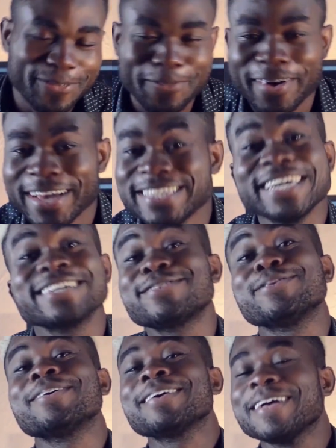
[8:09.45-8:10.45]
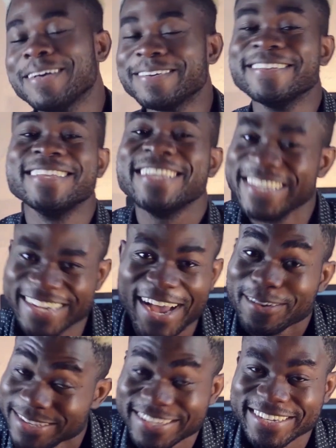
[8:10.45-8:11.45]
for my tech talk.
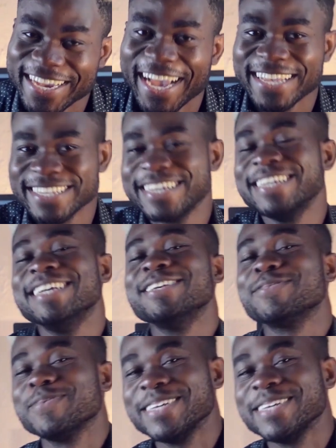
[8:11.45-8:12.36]
I'll see you guys next